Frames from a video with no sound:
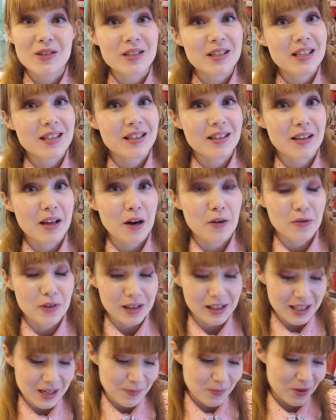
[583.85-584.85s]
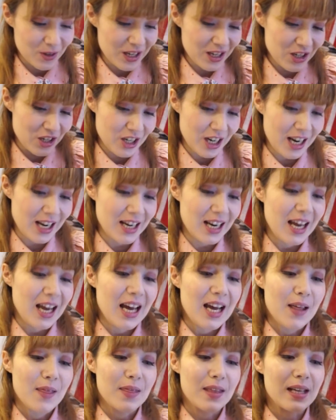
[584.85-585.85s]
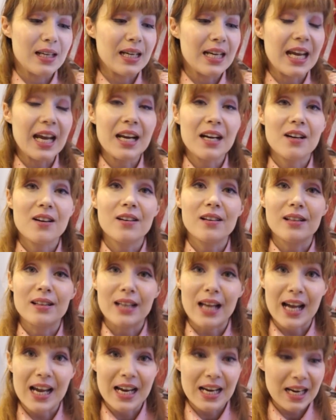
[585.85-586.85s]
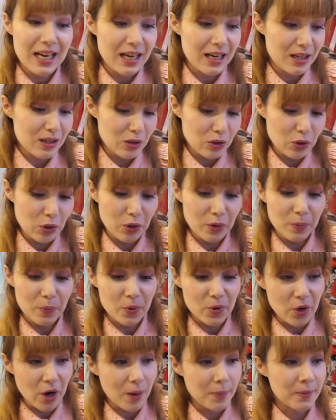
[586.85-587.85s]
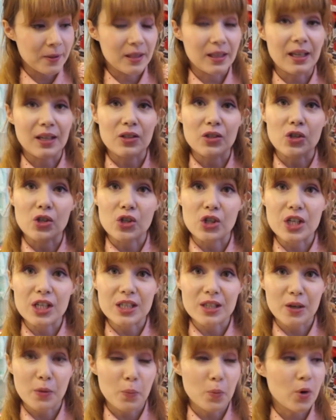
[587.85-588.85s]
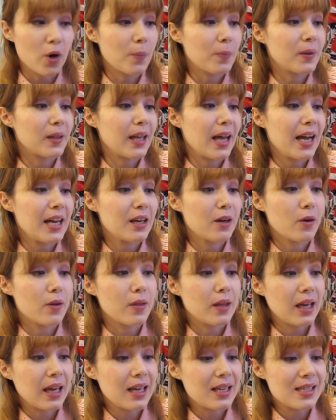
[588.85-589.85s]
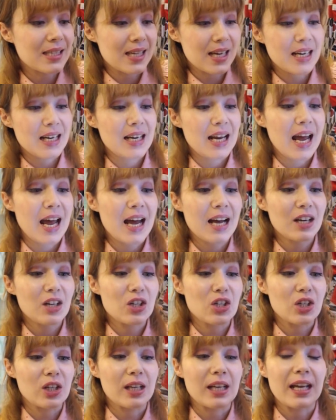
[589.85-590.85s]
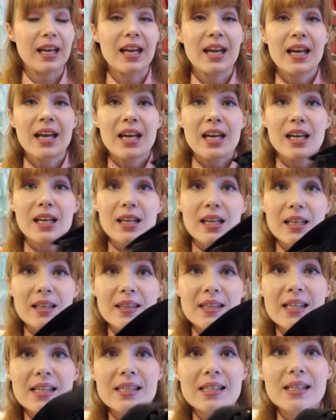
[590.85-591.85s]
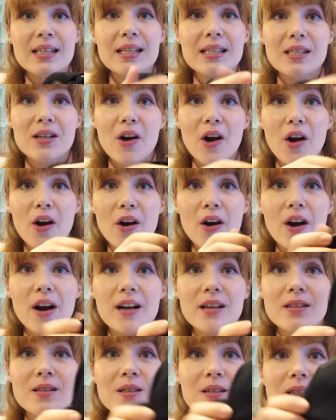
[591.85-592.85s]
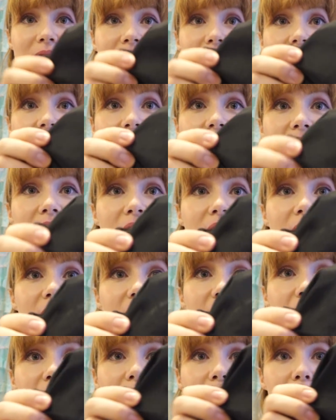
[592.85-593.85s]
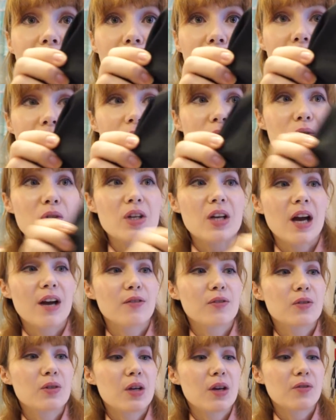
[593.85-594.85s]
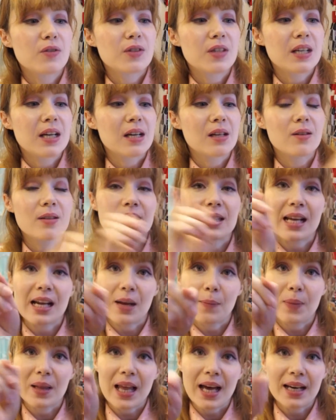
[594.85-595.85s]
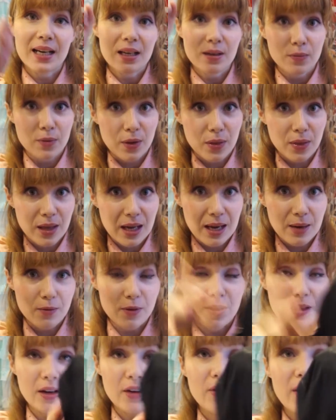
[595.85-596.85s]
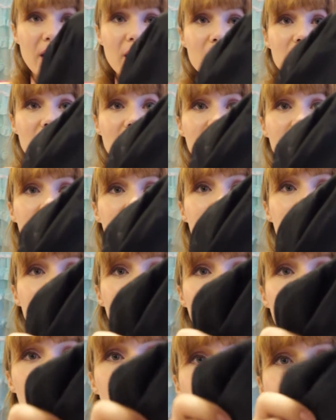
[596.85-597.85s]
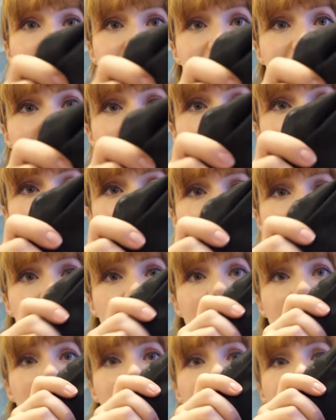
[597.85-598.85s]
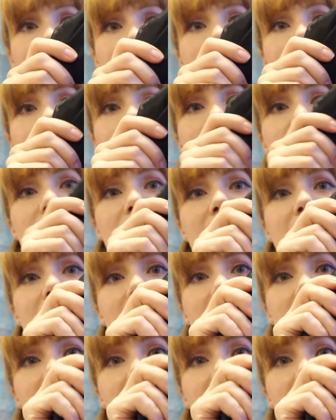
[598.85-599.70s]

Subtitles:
to detail that I really appreciate. The inner lining is done properly, so she's done proper lining on the inside, and actually this is her star logo. You have seen it looks like a planet with a crown on, and this logo is actually represented